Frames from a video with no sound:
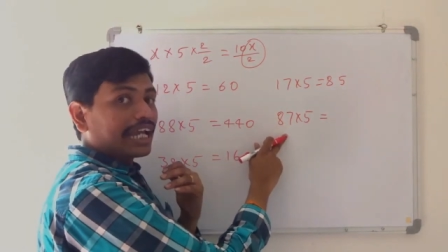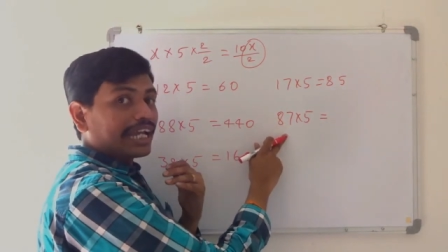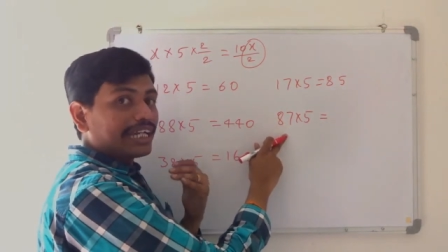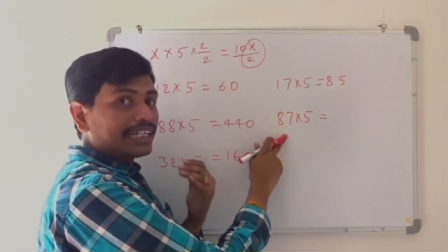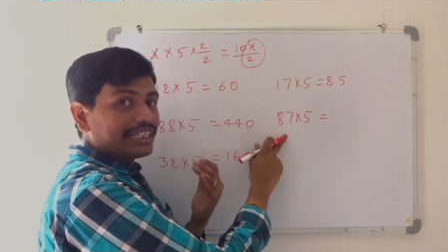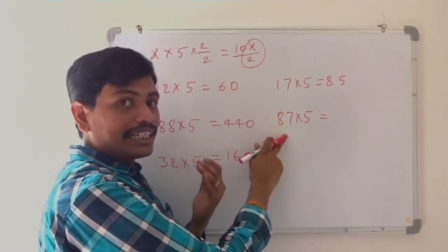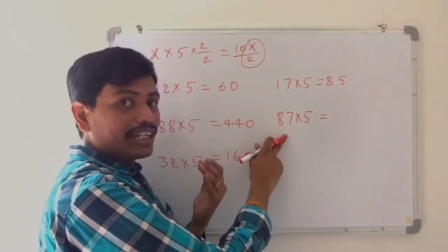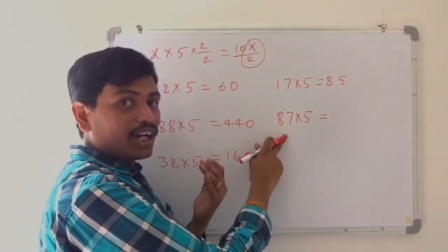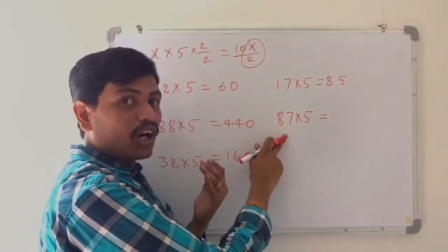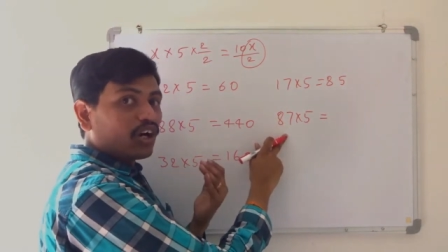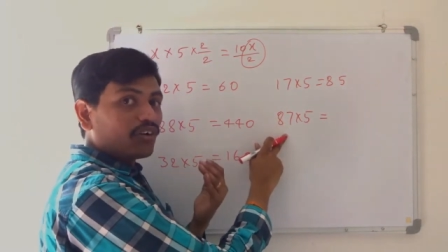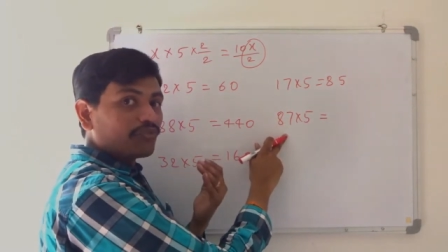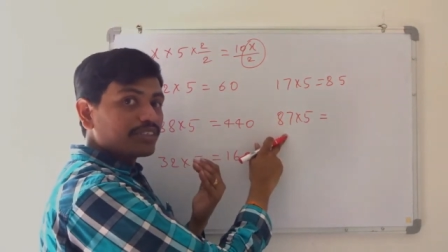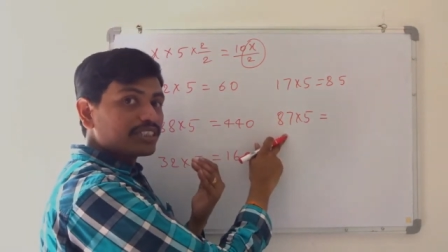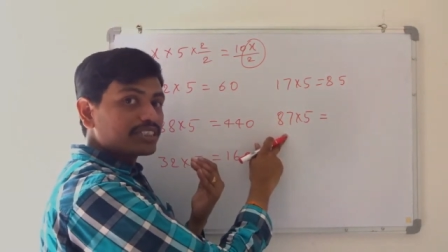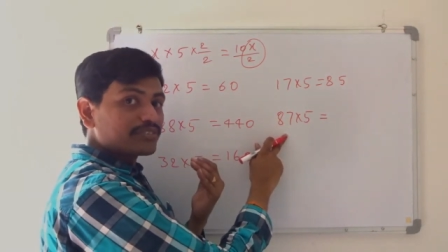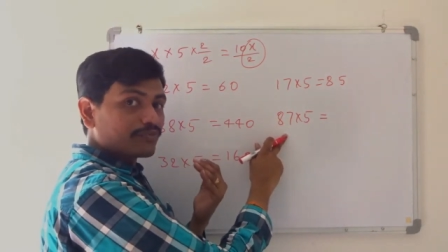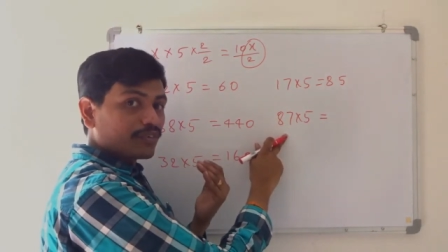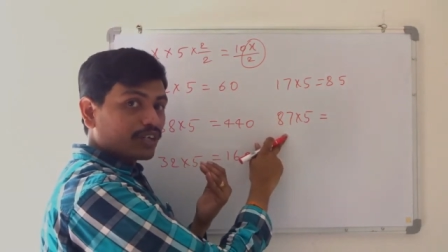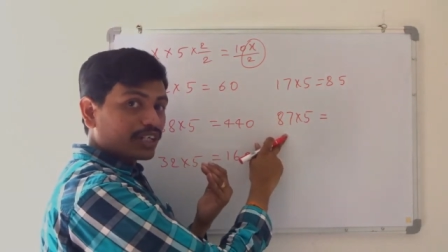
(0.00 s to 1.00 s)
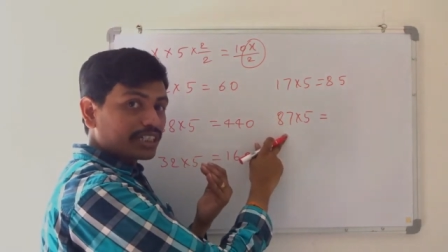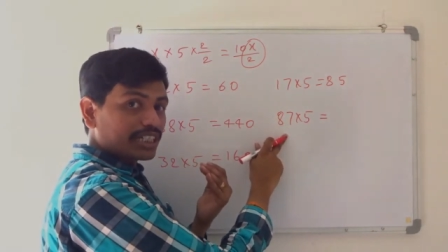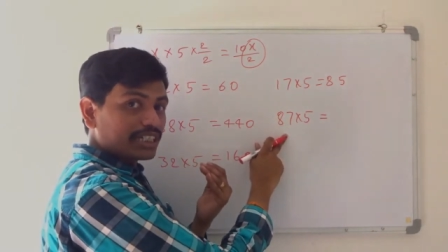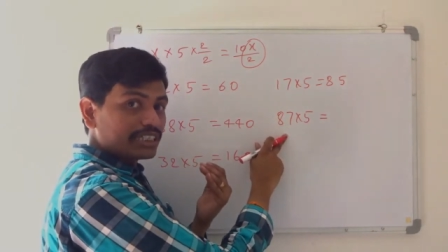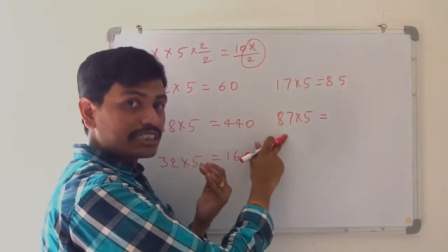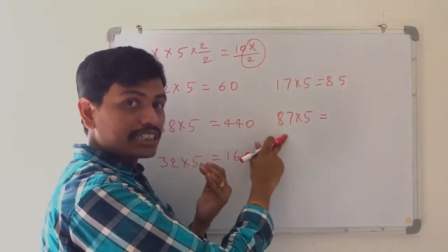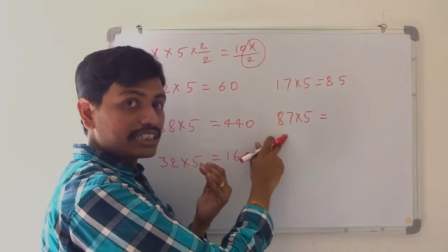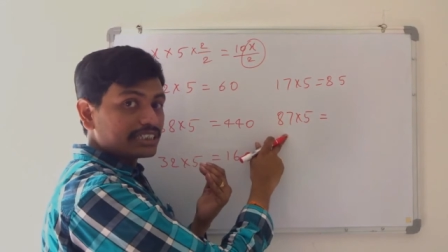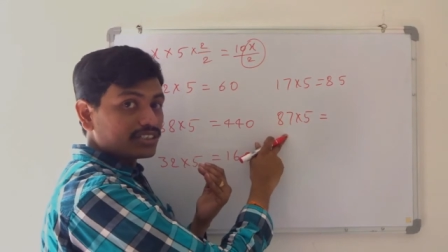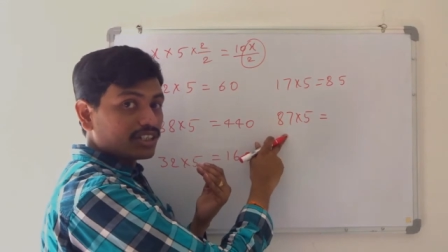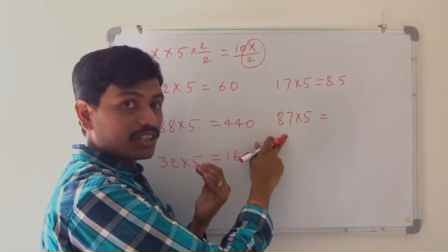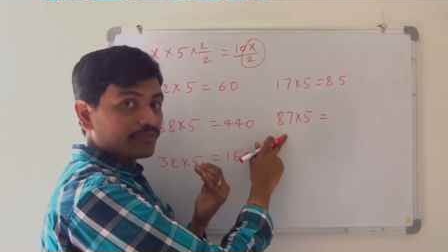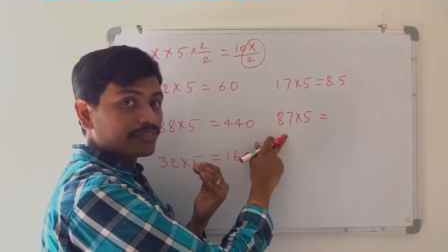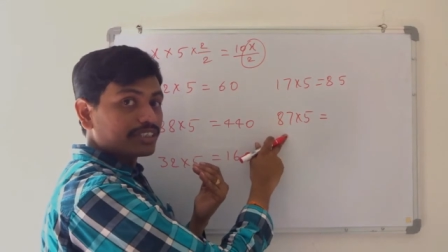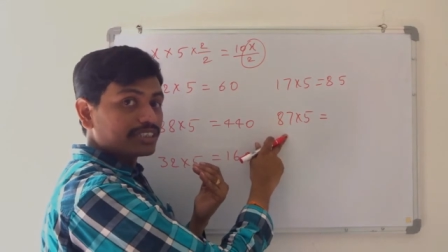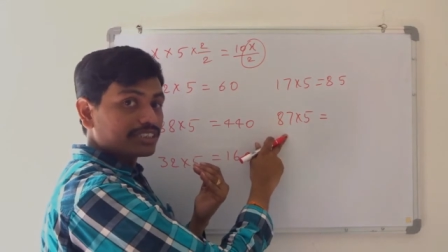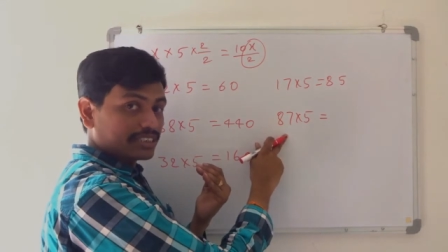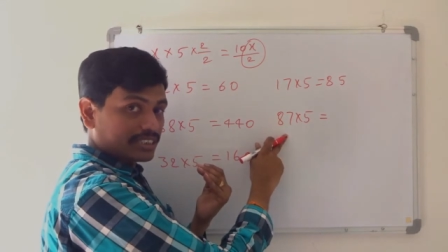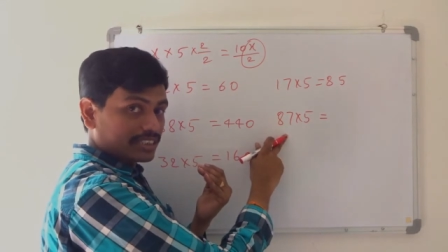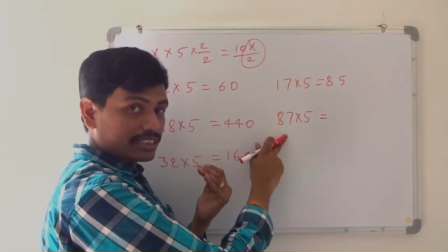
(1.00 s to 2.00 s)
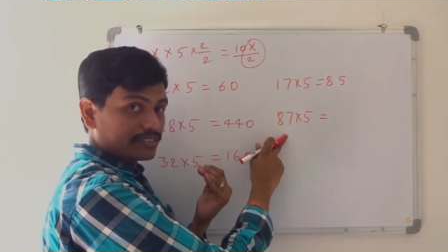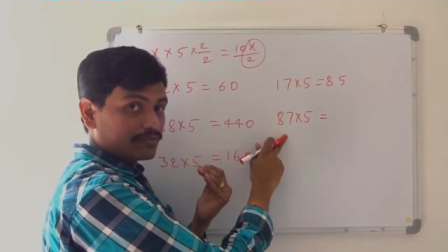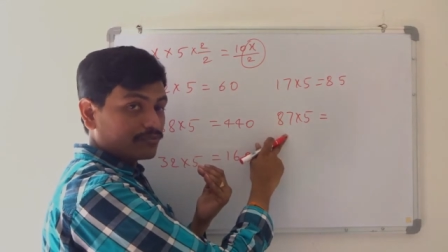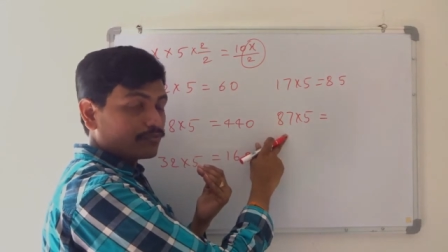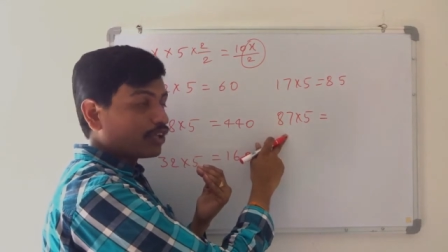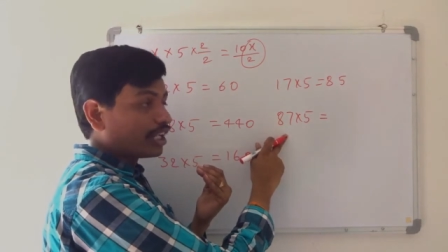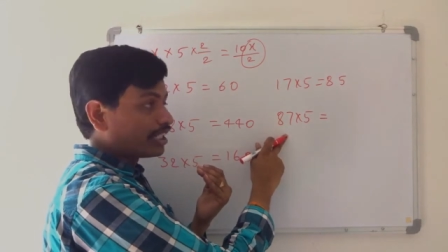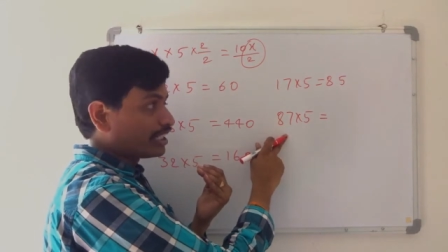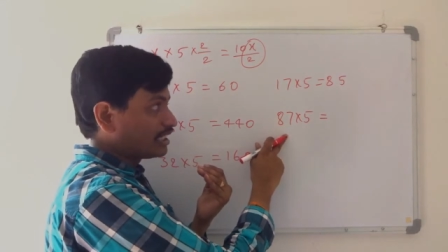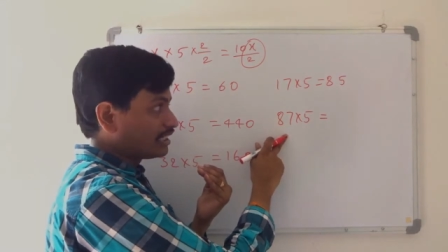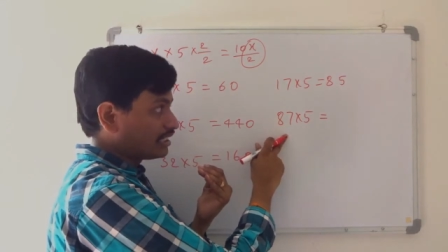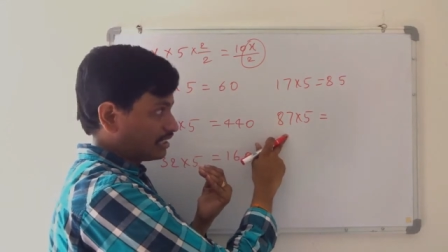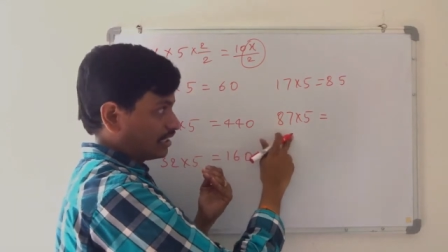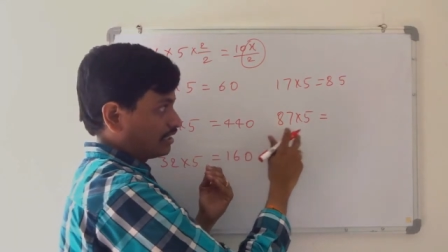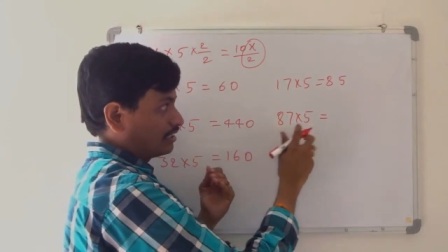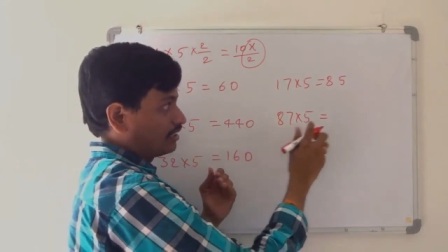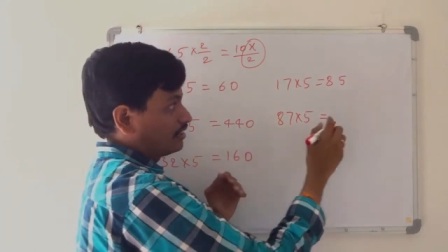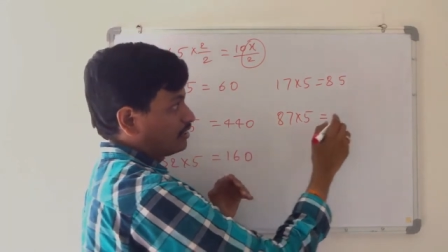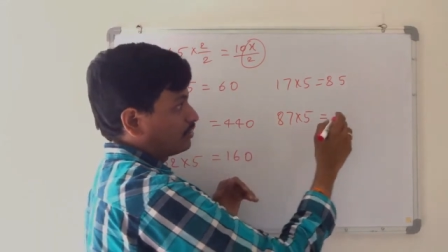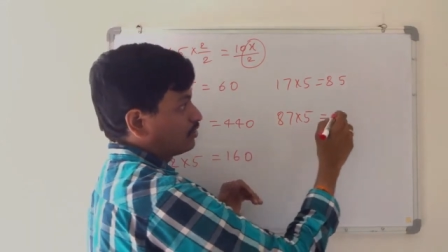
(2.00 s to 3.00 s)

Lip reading: 80 half is 40, 6 half is 3, 43.